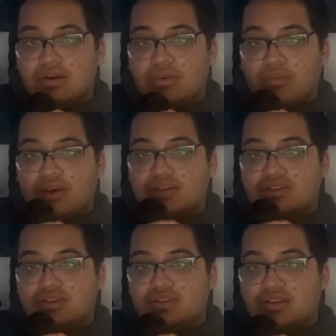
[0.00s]

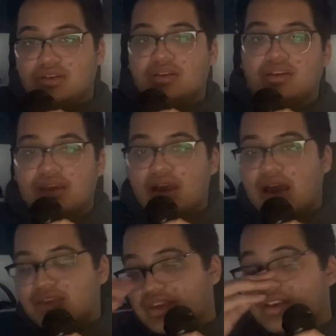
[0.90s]
Which I
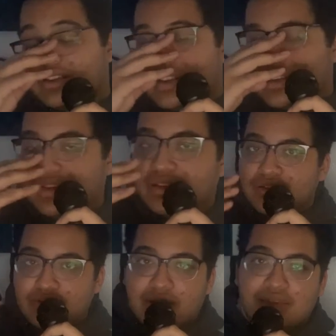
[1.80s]
think DC could
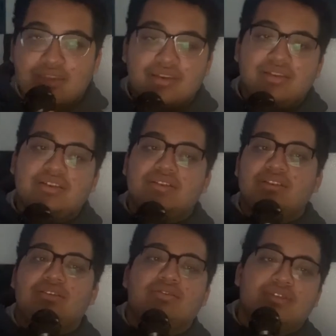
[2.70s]
I think
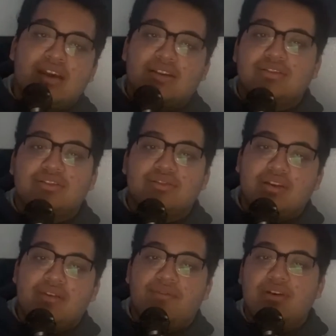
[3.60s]
DC could actually create
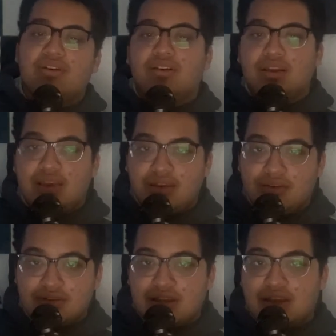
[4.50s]
a very
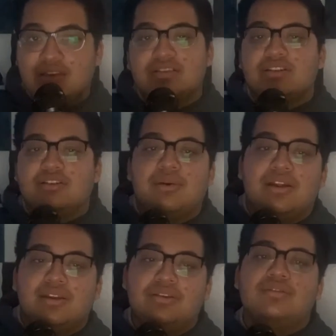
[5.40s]
entertaining
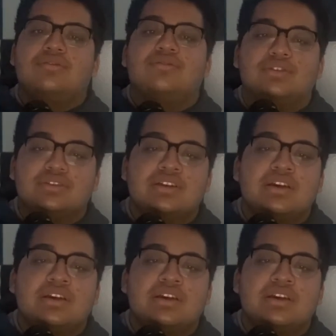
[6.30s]
cinematic universe